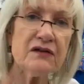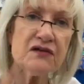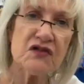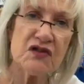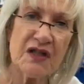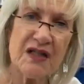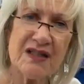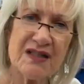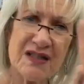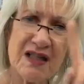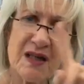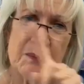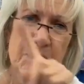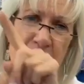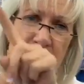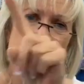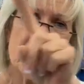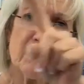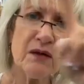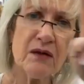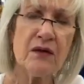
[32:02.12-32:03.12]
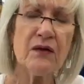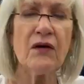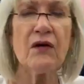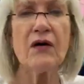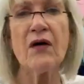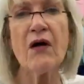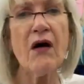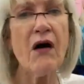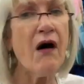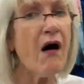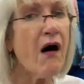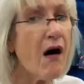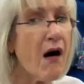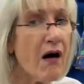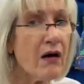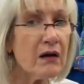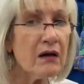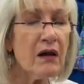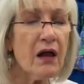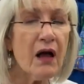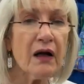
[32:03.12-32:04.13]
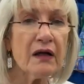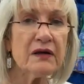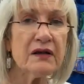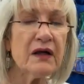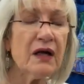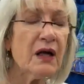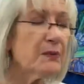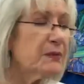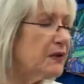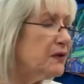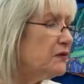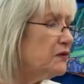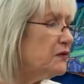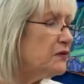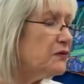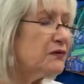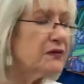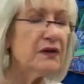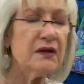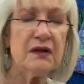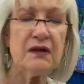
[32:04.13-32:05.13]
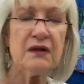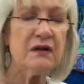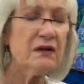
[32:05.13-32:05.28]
little jets up there are all clogged up, and you,